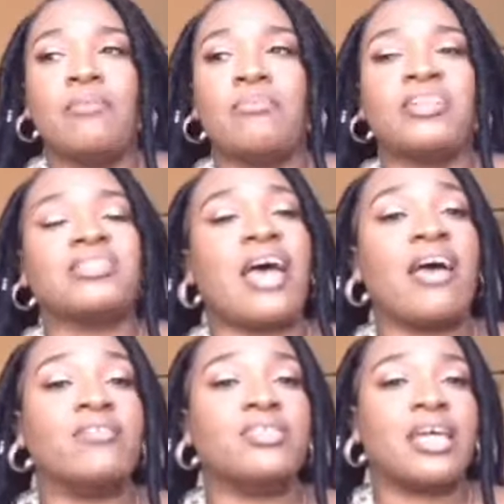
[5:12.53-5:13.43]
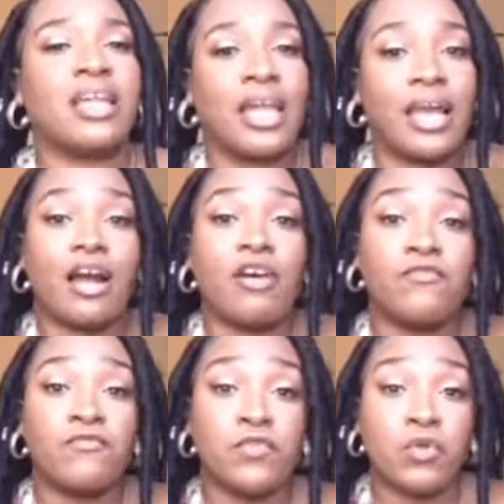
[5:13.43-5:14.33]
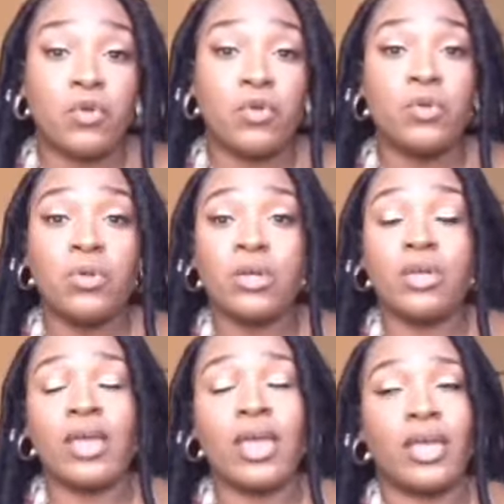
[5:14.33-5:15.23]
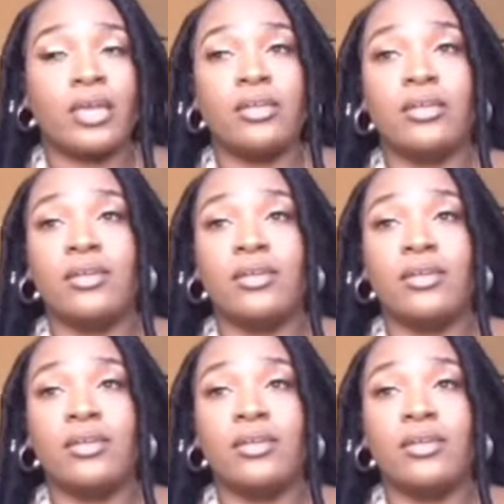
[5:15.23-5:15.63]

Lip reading: But I haven't done like a full head